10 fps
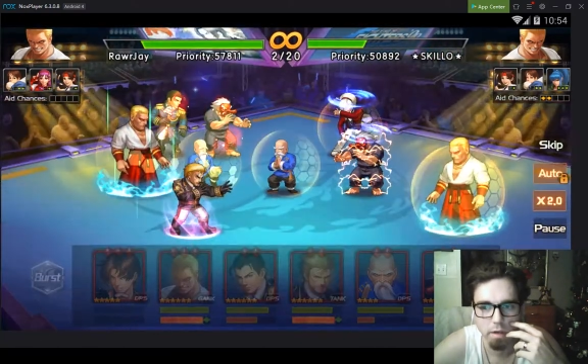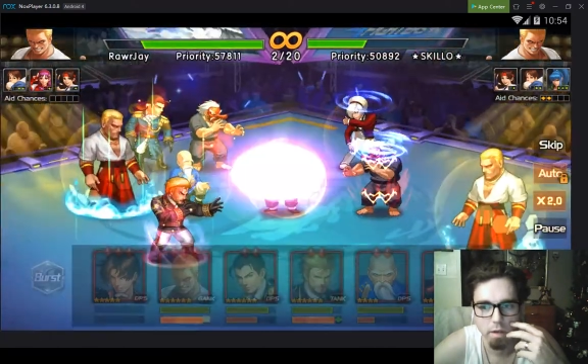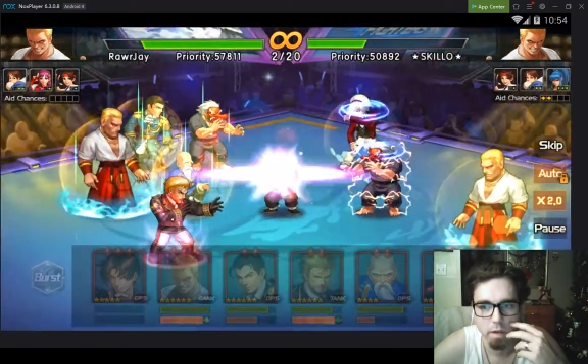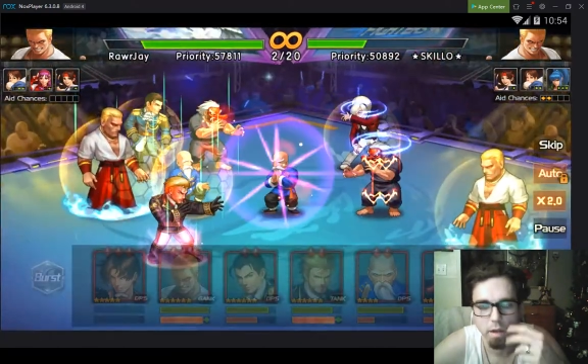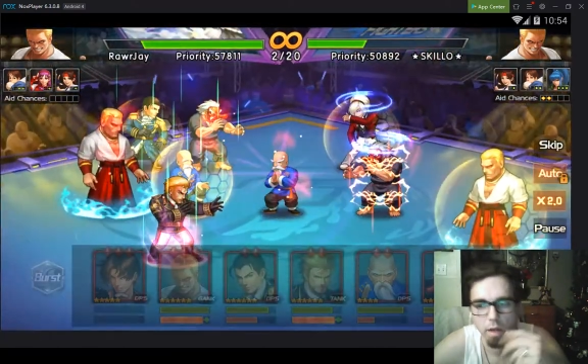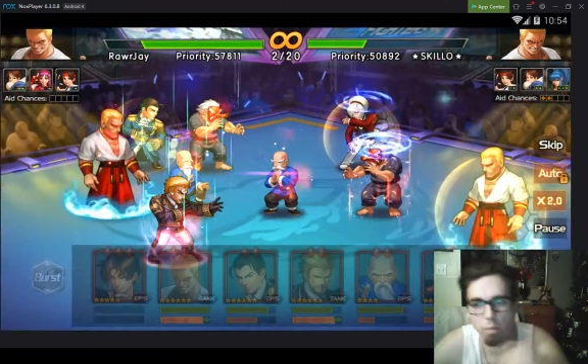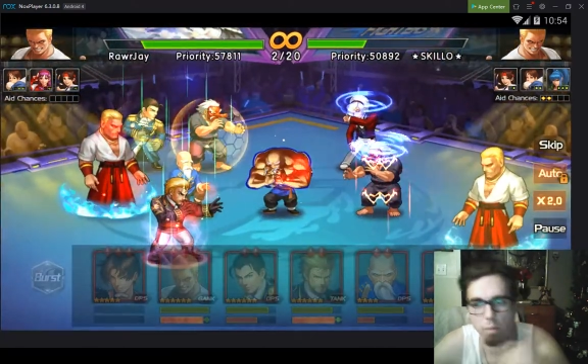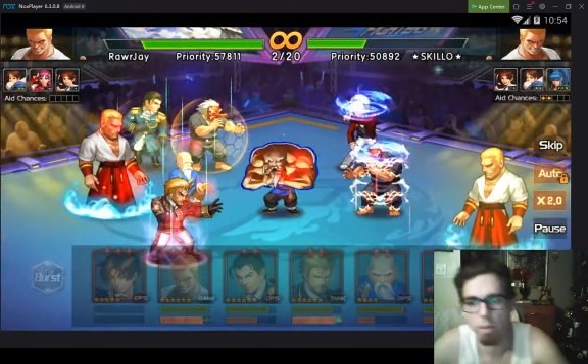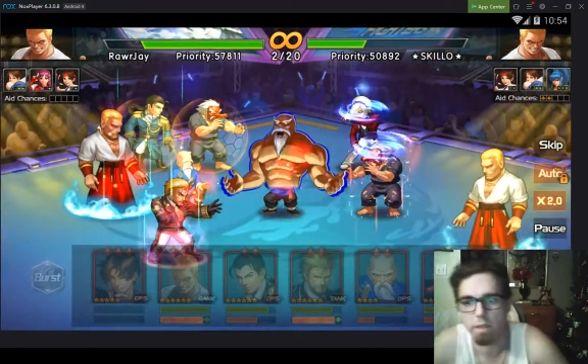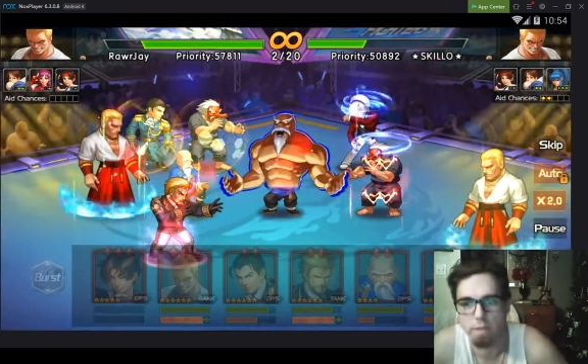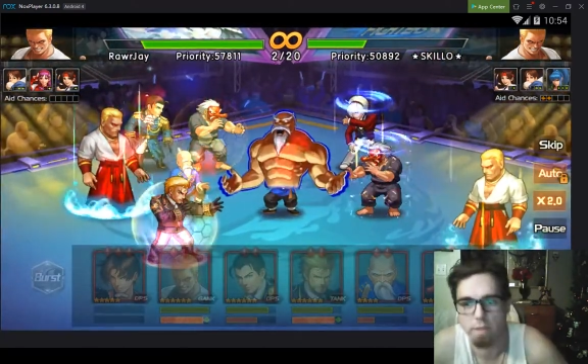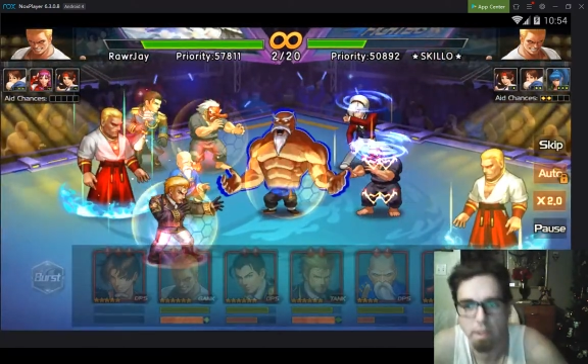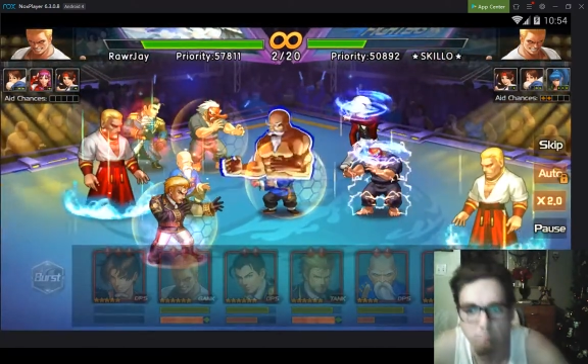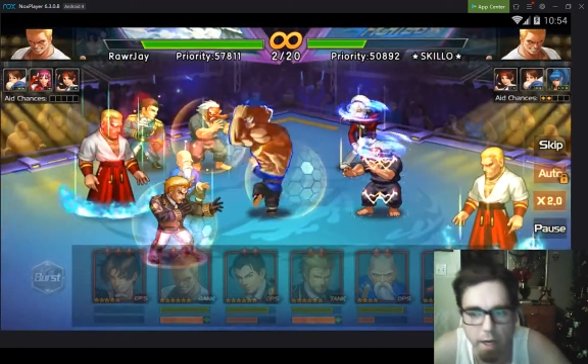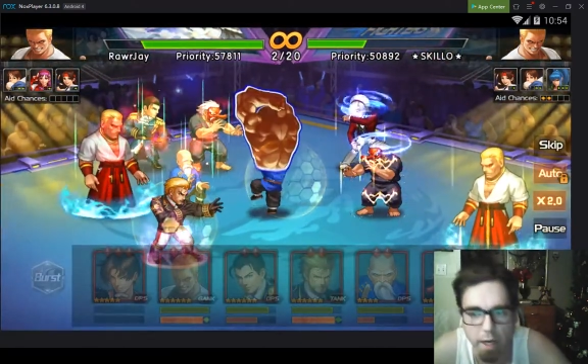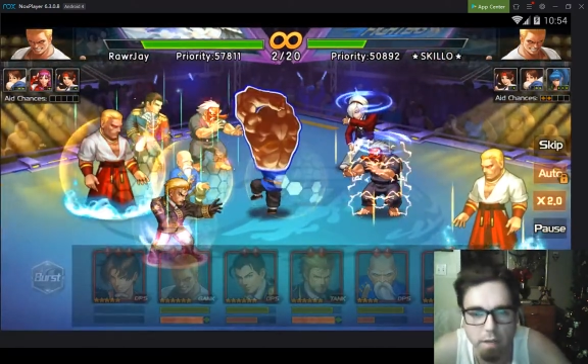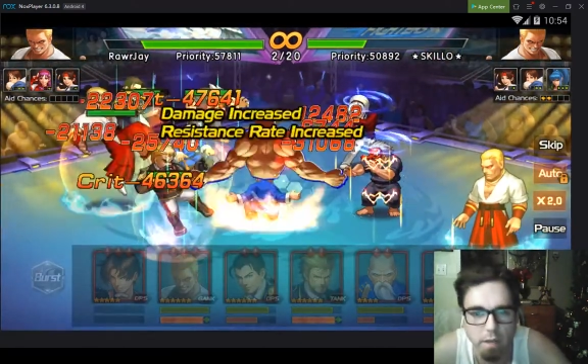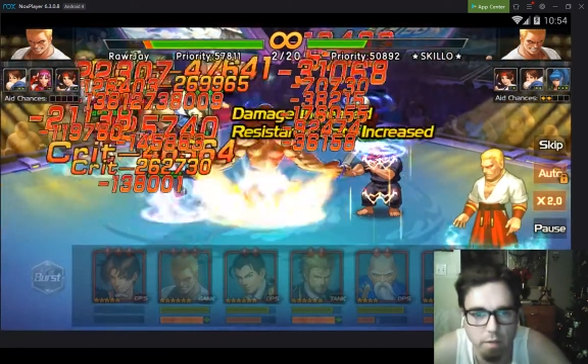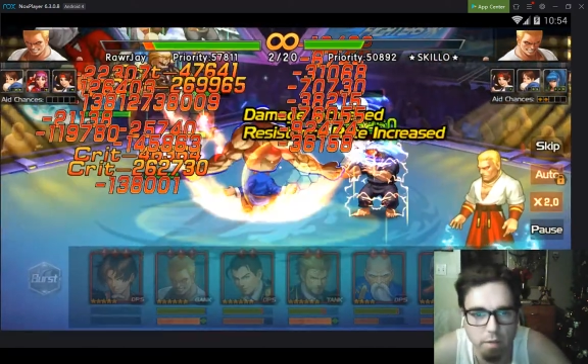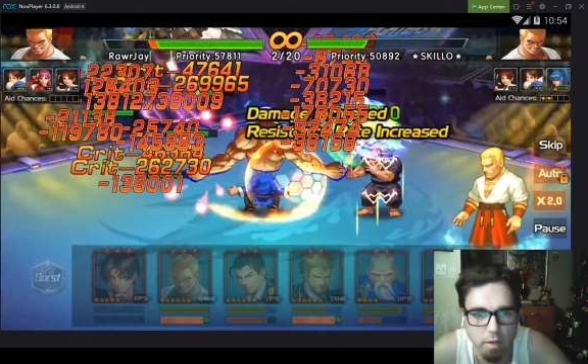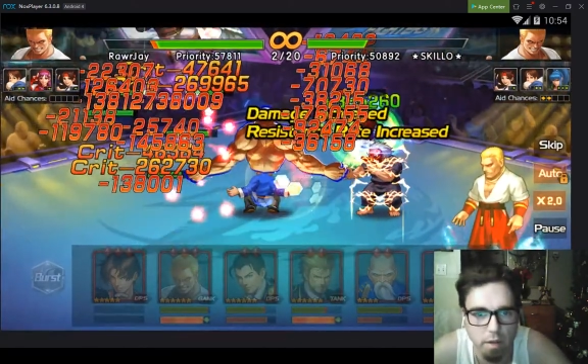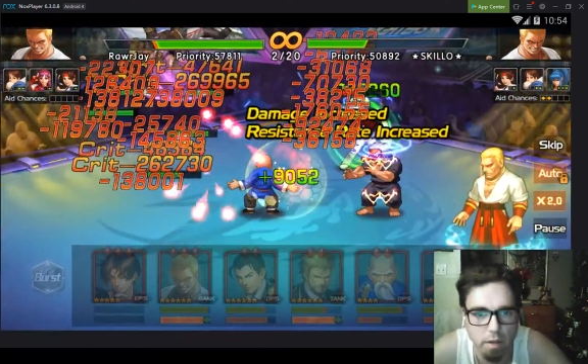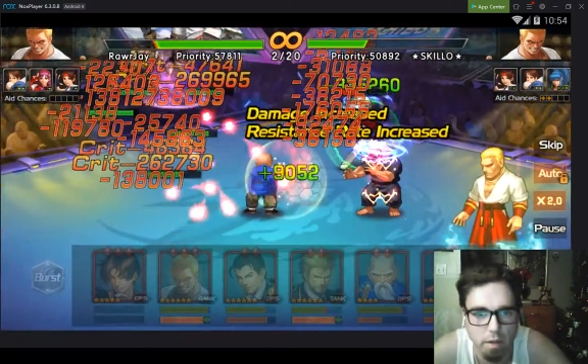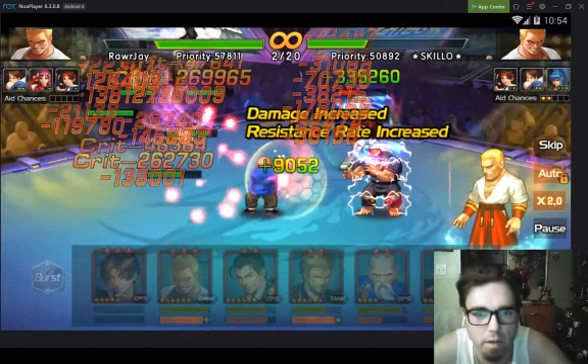um, with his S Max and everything,